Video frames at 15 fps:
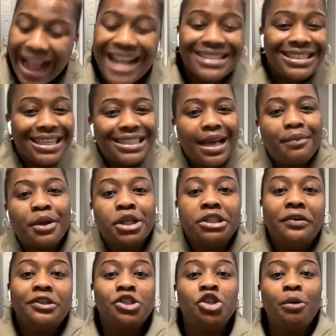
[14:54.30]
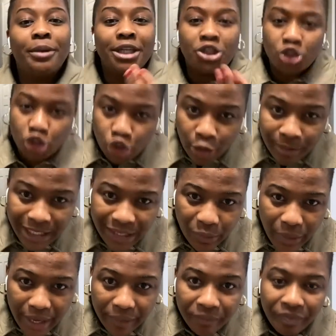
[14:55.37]
I did that because there was nobody to show me the
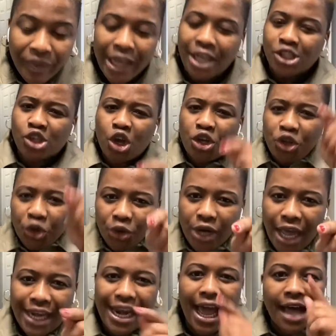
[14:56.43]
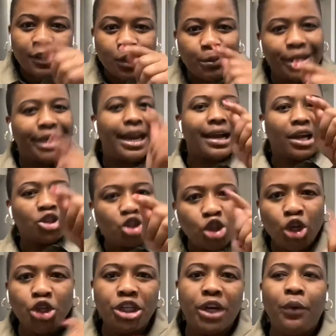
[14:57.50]
way. So you now that have somebody that can
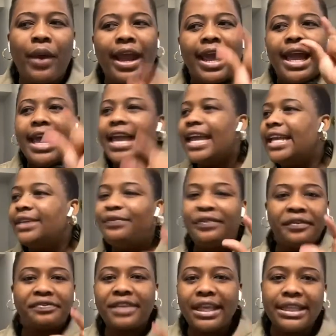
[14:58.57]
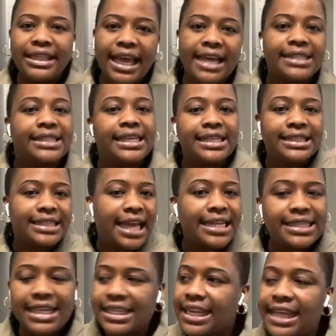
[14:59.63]
show you the way in 15 days, in
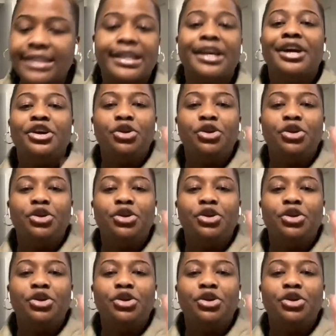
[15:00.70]
30 days,